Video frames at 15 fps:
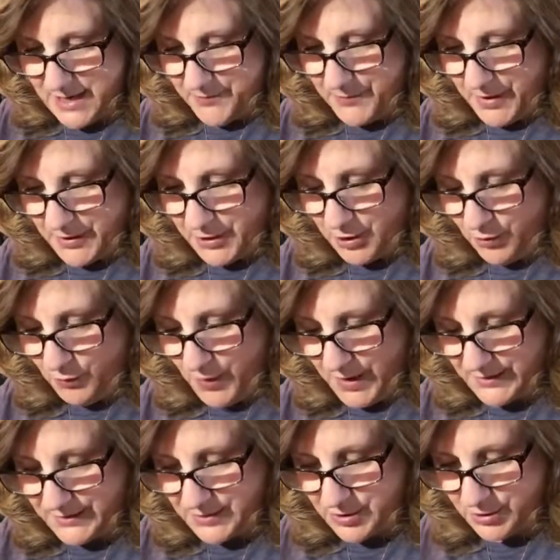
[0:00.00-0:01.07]
But you don't
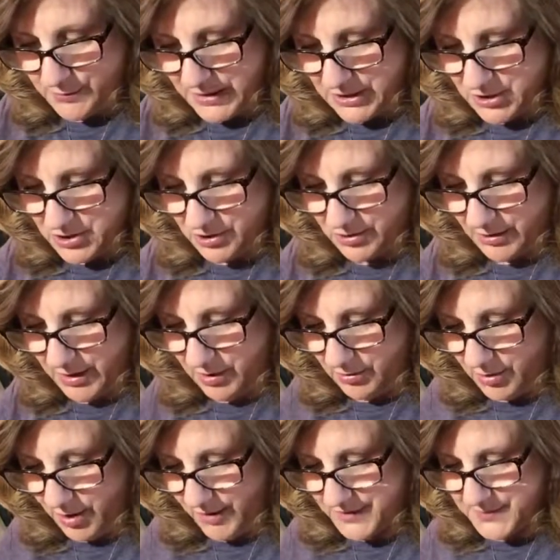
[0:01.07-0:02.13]
want too many sugar
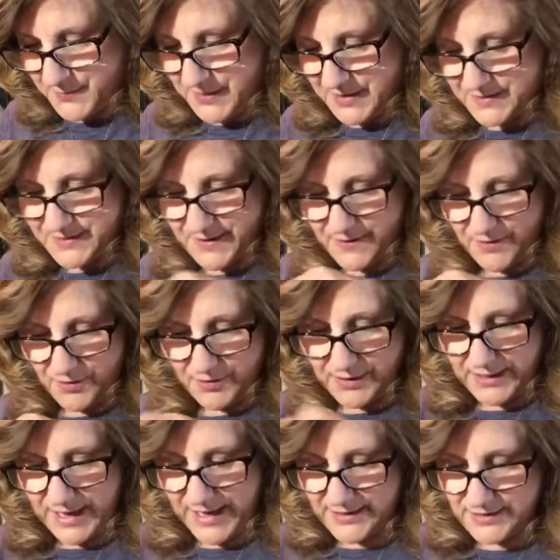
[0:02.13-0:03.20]
alcohols because then they'll
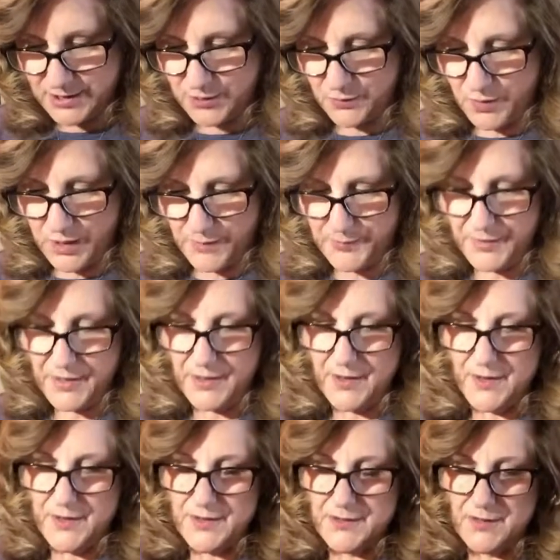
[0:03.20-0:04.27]
gas you up.
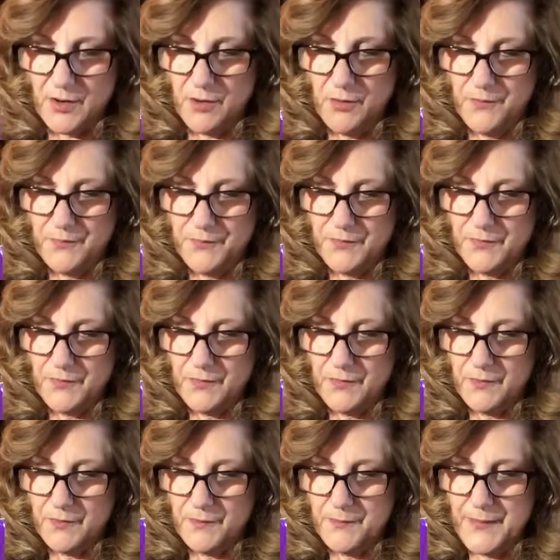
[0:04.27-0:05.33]
So
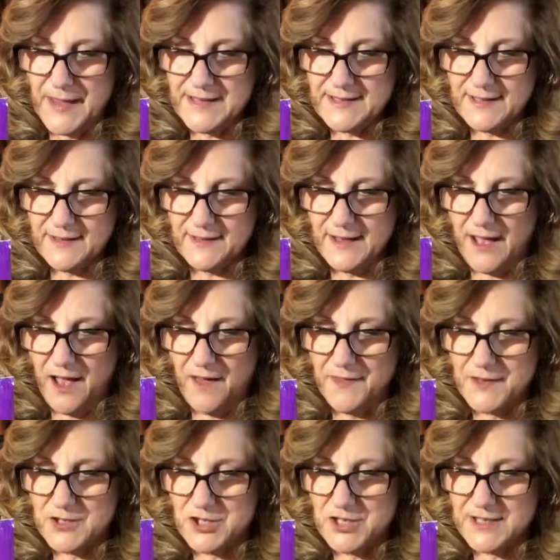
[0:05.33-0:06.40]
basically on
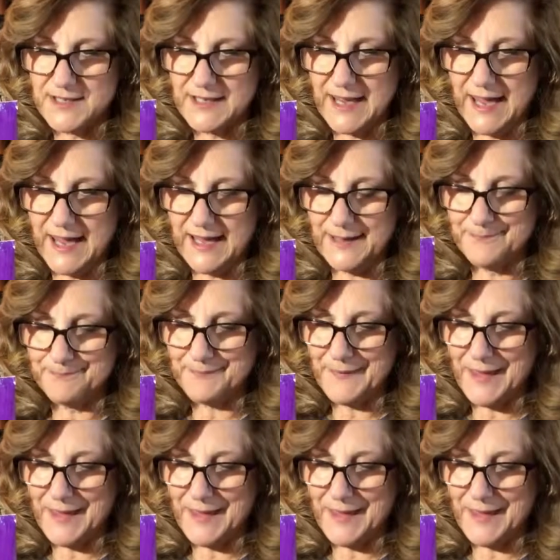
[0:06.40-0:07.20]
the cheesecake,